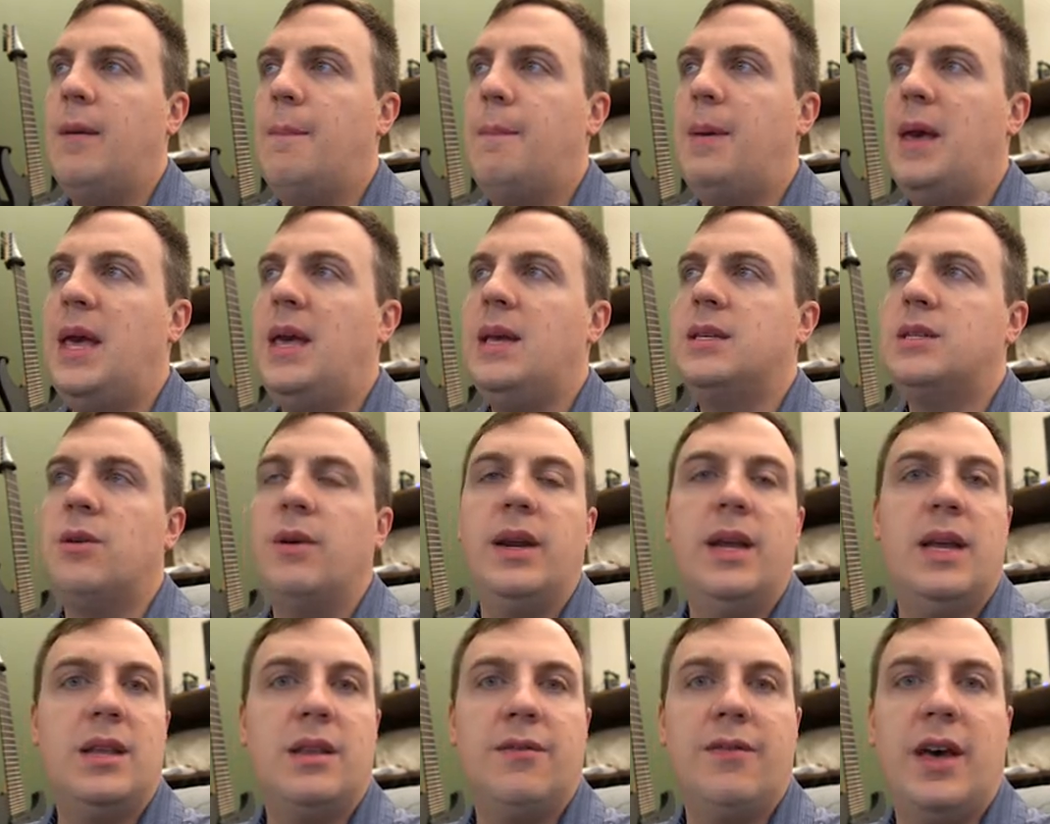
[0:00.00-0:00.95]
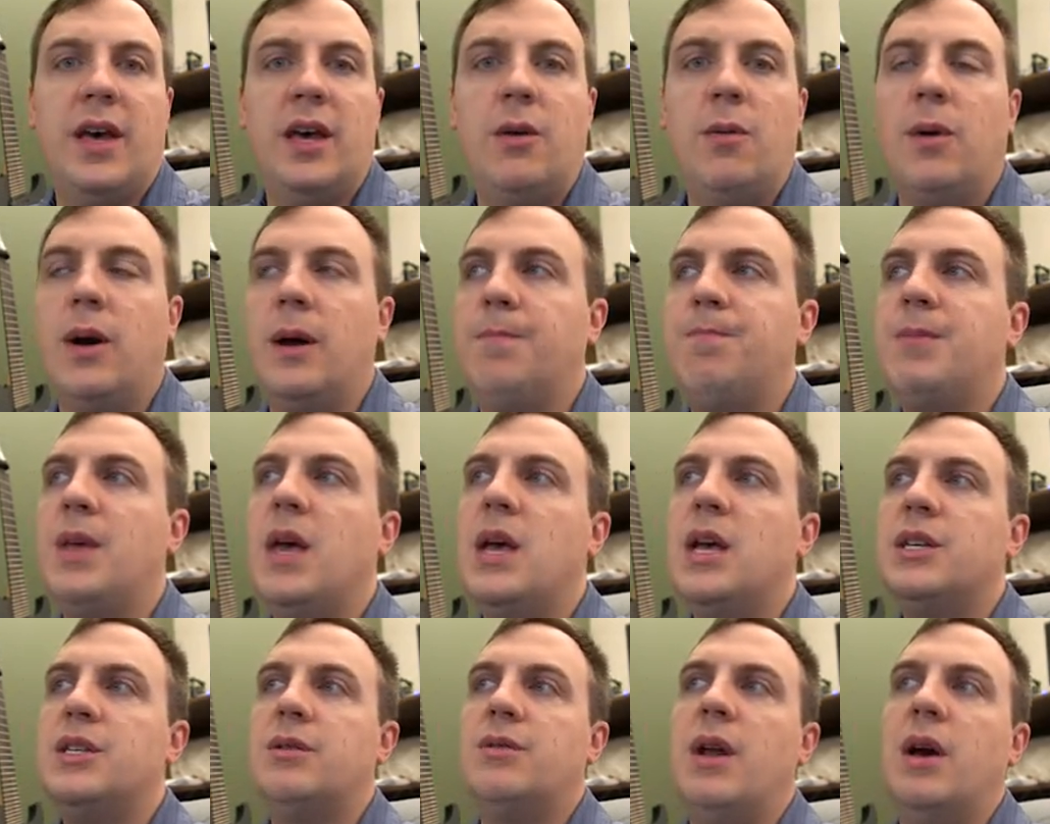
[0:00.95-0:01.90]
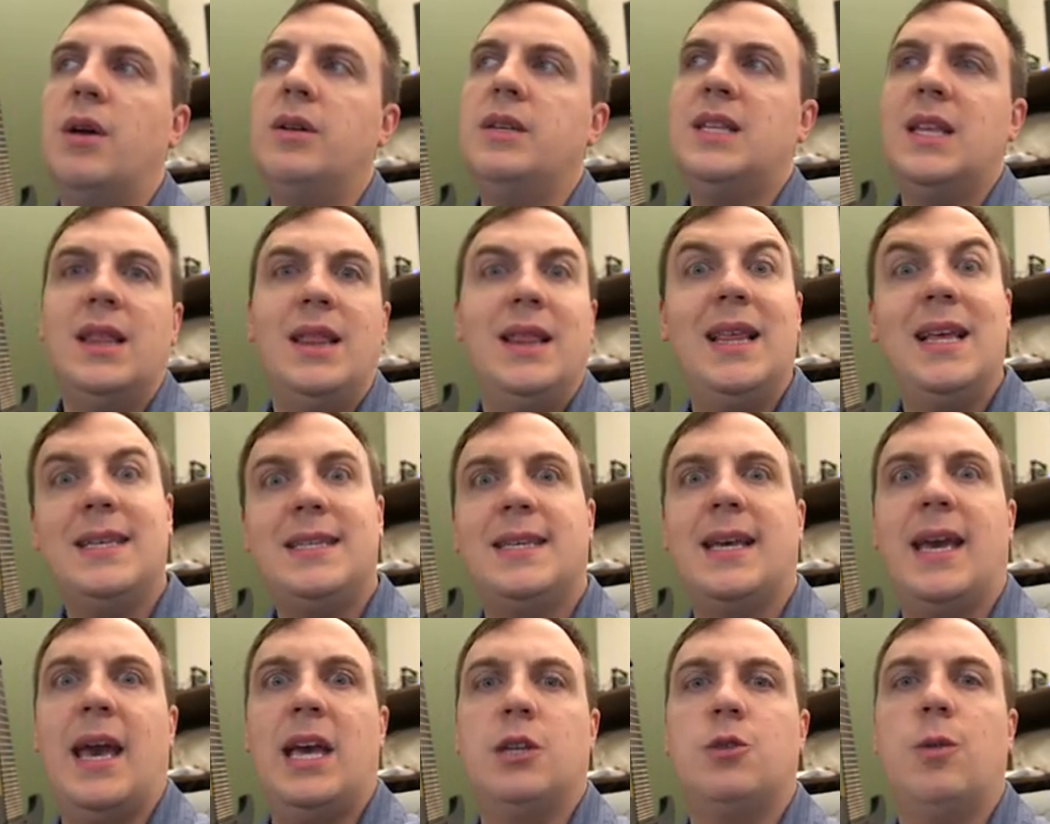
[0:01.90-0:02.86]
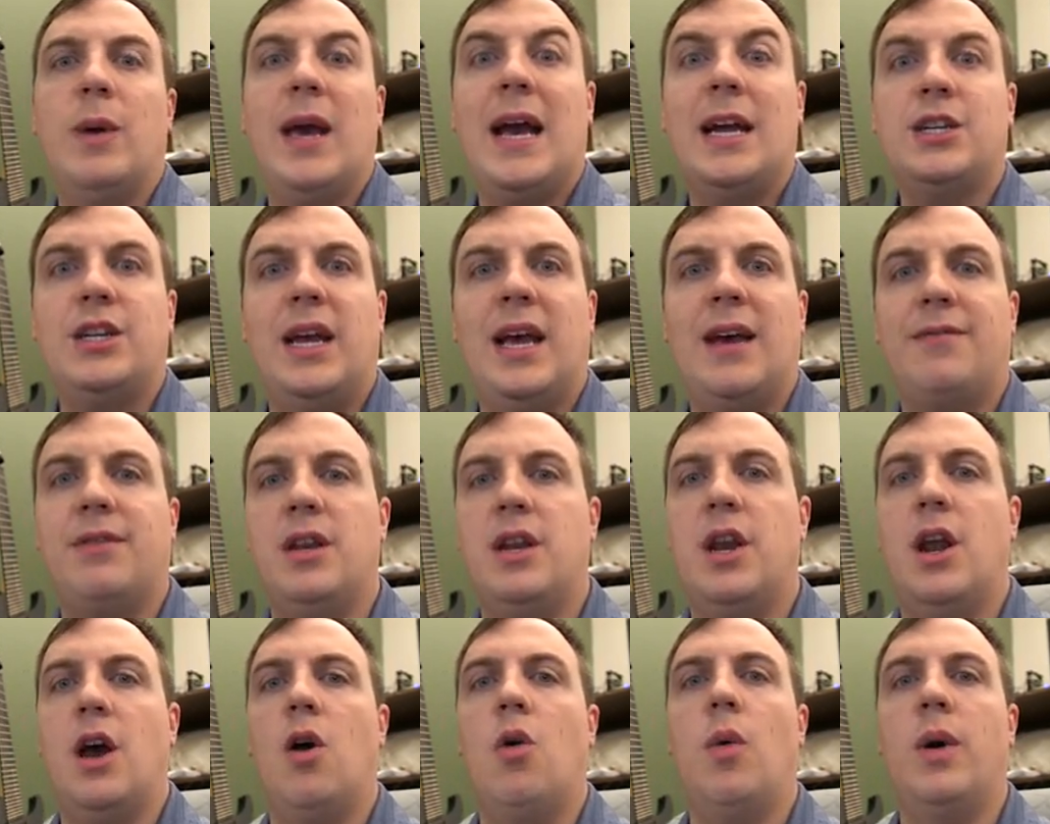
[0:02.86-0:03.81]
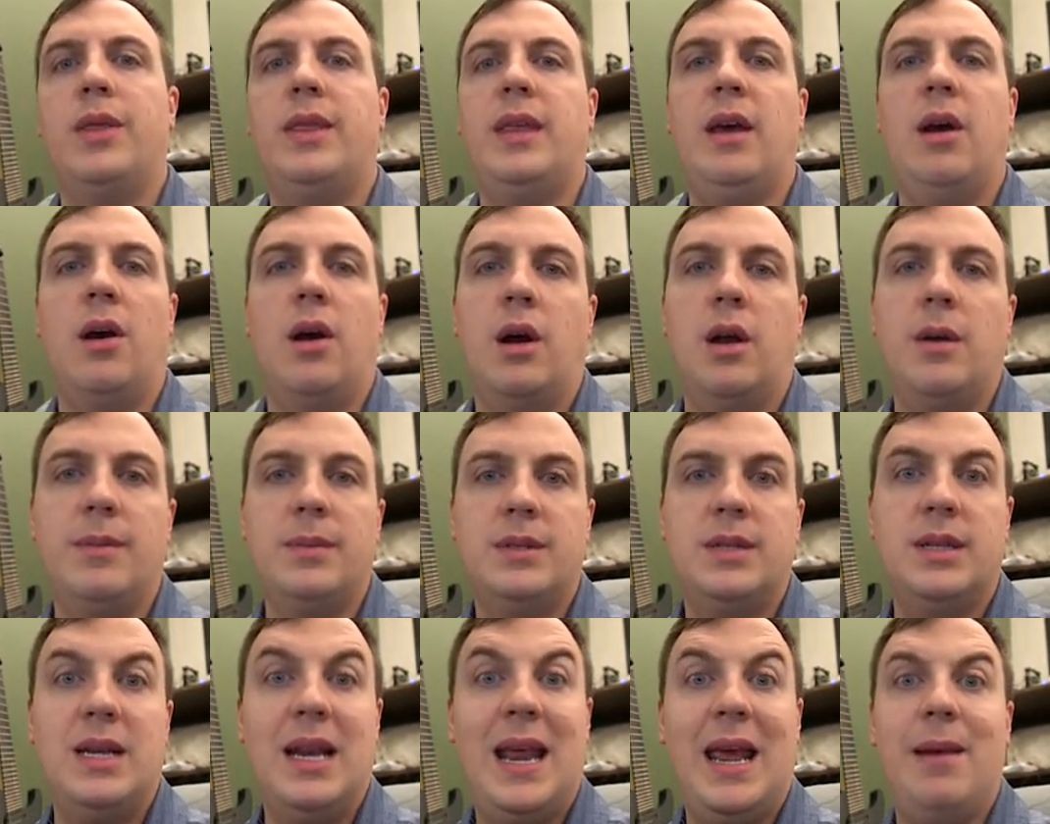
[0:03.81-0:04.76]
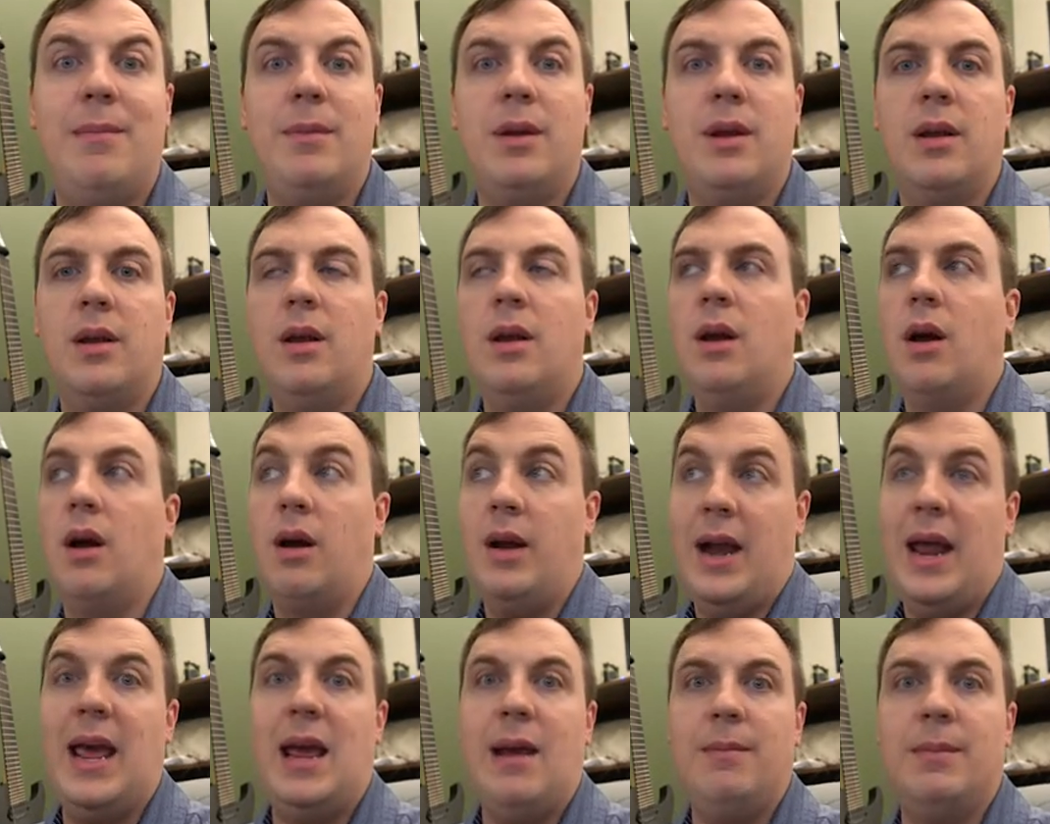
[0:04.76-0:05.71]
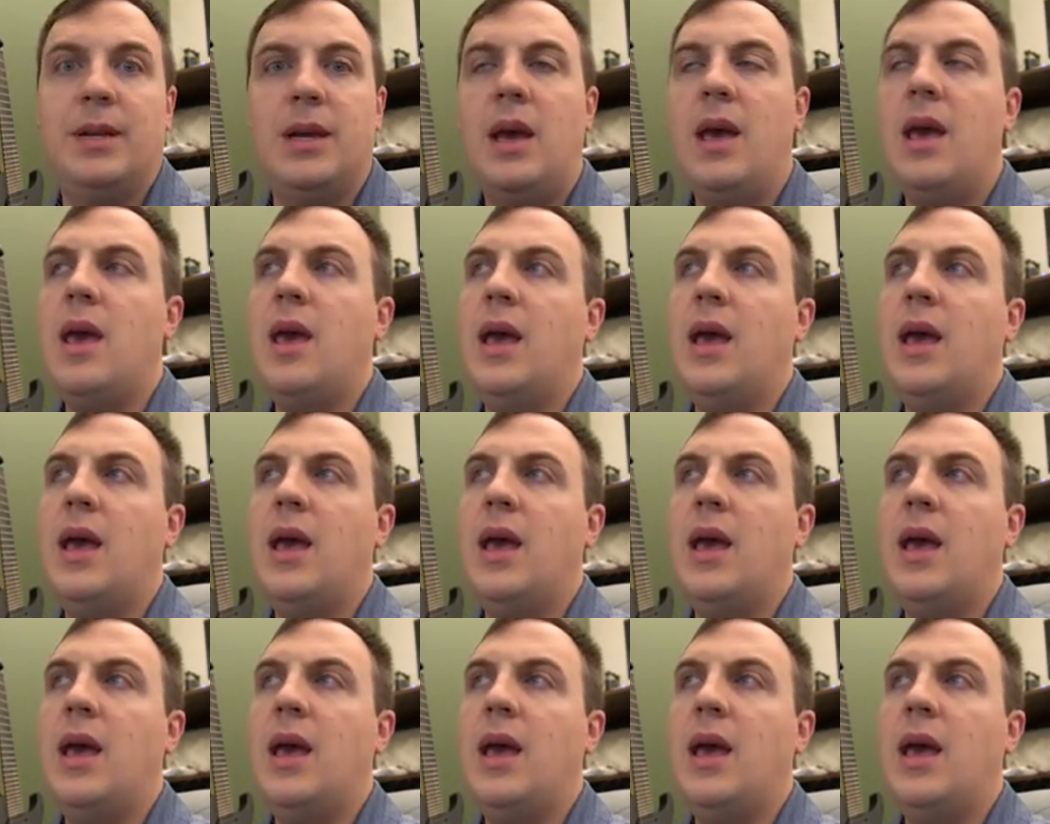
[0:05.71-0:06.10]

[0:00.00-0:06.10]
B is going to get the value 1. So notice in this case, we actually have to know what the argument's named are named.